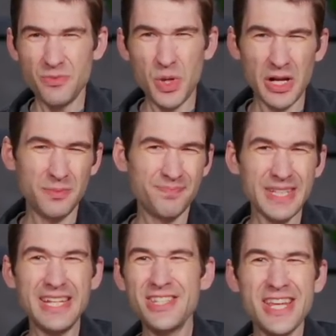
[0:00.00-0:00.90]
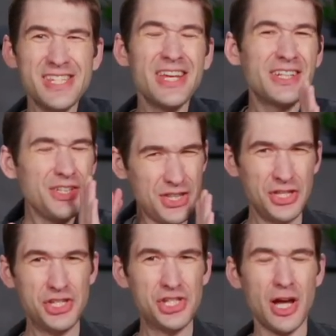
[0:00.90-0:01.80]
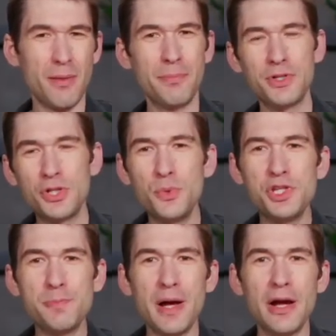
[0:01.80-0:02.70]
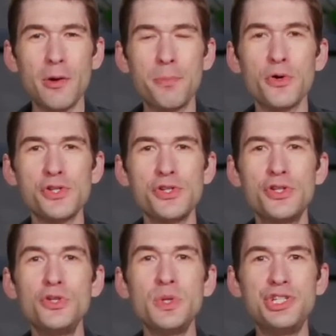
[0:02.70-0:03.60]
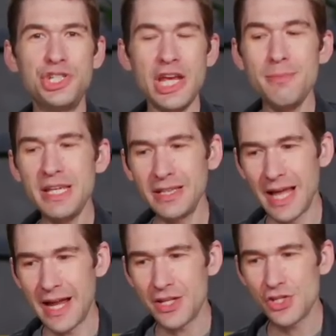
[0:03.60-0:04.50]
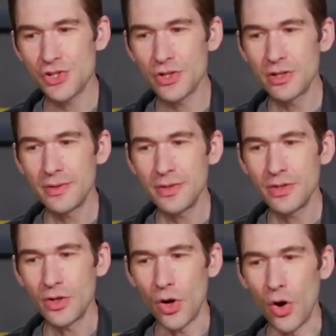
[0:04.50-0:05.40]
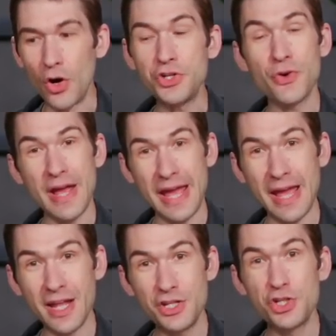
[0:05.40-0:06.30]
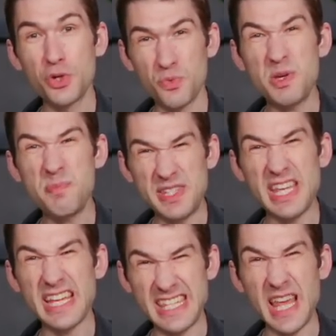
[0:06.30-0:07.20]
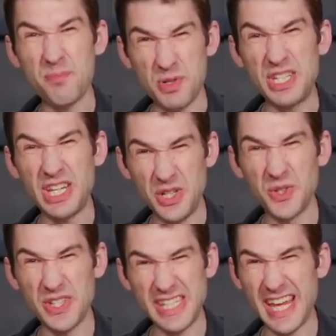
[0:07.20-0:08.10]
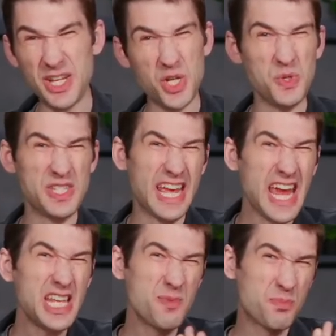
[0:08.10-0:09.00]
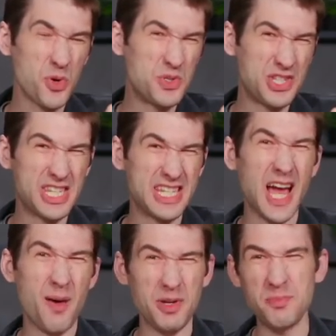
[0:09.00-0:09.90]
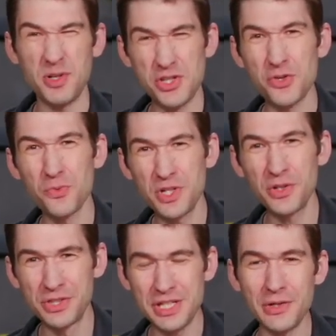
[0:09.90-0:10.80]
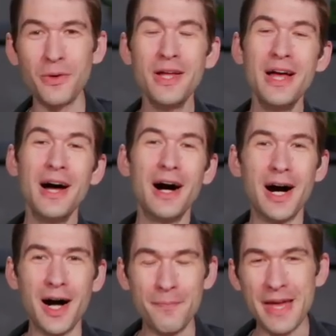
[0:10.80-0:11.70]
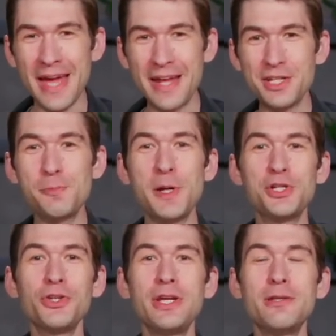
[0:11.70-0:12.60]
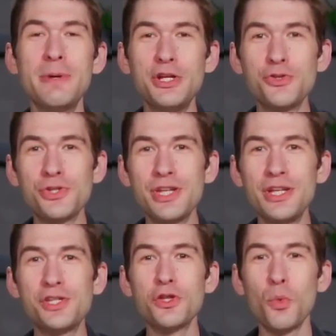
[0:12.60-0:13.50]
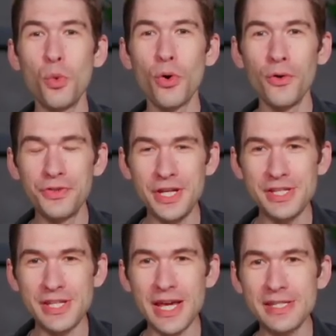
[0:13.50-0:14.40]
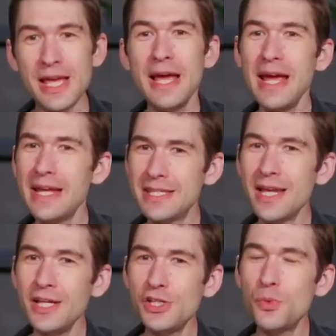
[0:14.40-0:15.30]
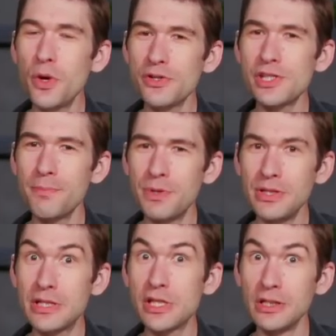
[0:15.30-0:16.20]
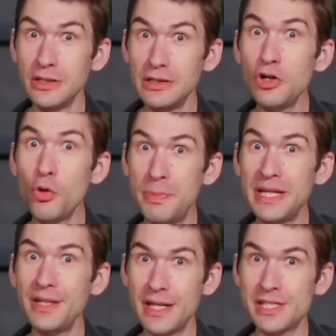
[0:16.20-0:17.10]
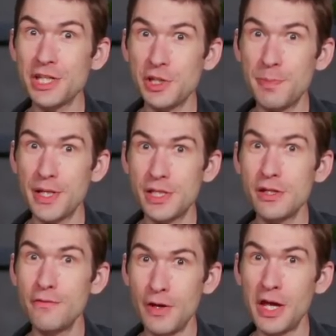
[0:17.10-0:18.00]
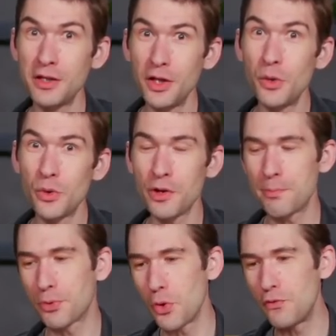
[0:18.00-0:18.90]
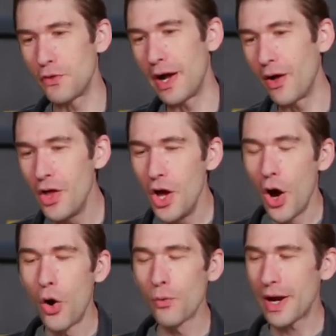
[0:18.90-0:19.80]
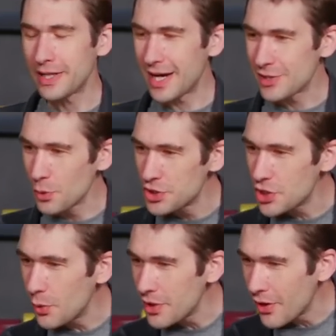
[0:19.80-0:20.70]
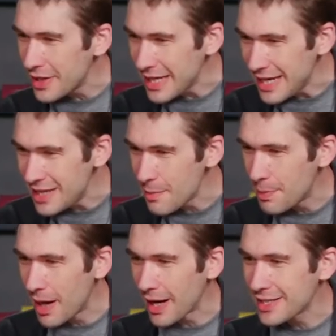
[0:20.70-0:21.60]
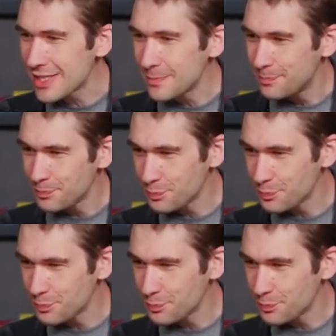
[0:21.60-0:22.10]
well, it's less likely than some to inspire a person to do a Jamie Lannister on your hand to repossess that particular Santos. And I hate to broach this topic, but it's a real deal. Um, and especially in the major cities of the world these days, it's nice to wear something that's a little bit less expensive and lower in profile. All right, guys, what's going on in the box?